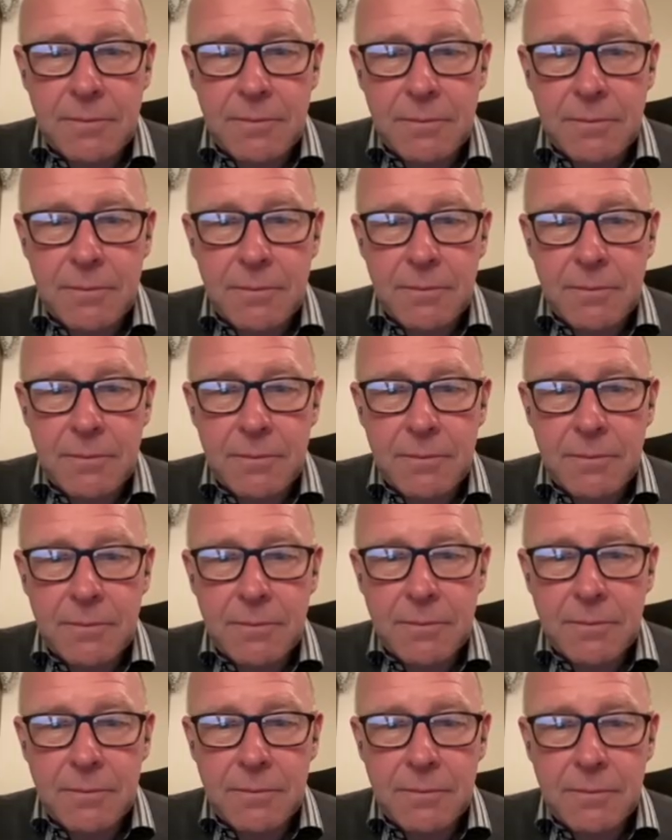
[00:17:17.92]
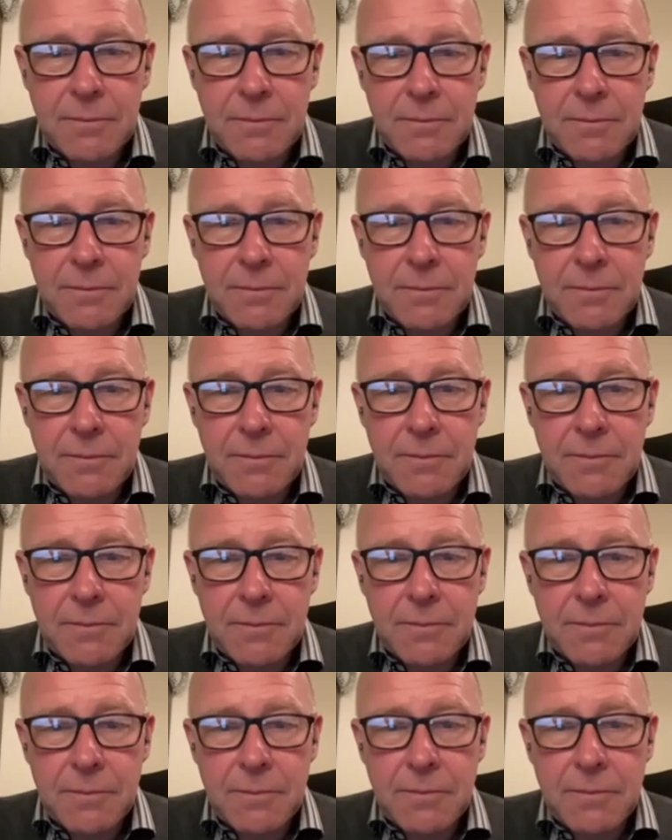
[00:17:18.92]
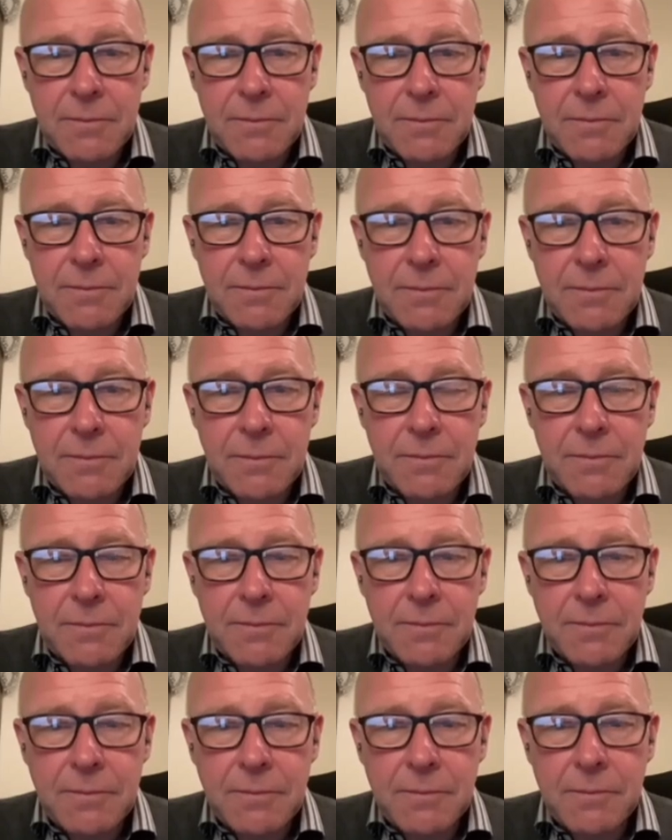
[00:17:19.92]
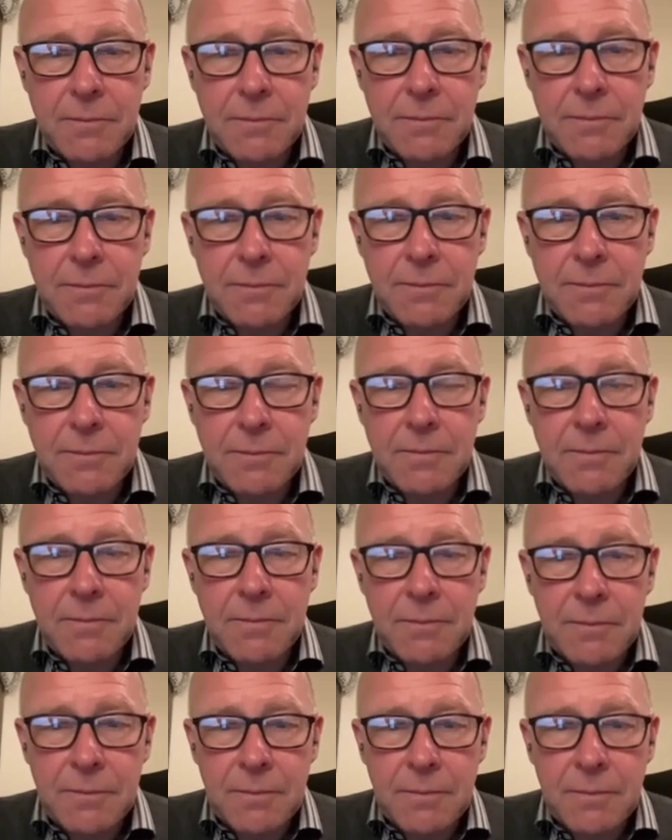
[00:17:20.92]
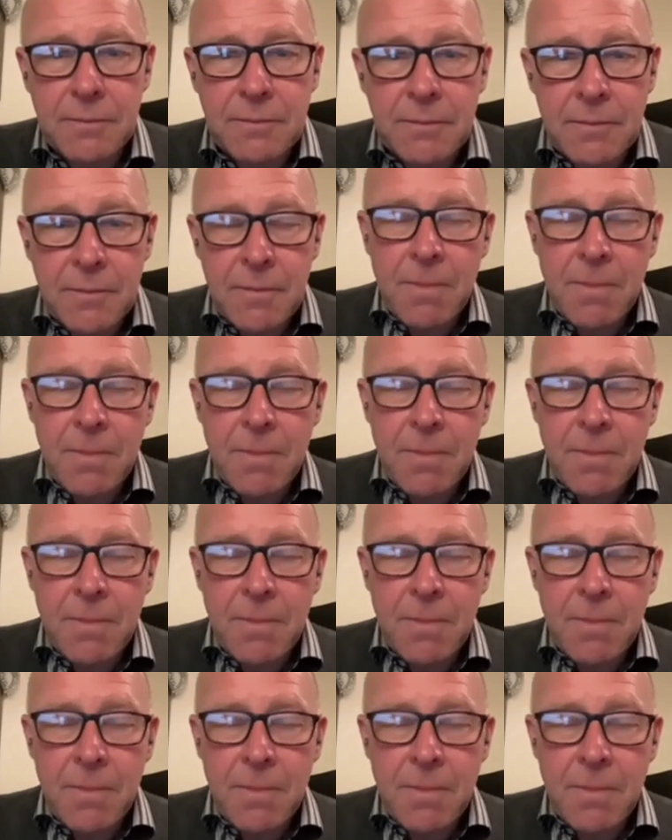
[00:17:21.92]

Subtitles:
This person isn't speaking.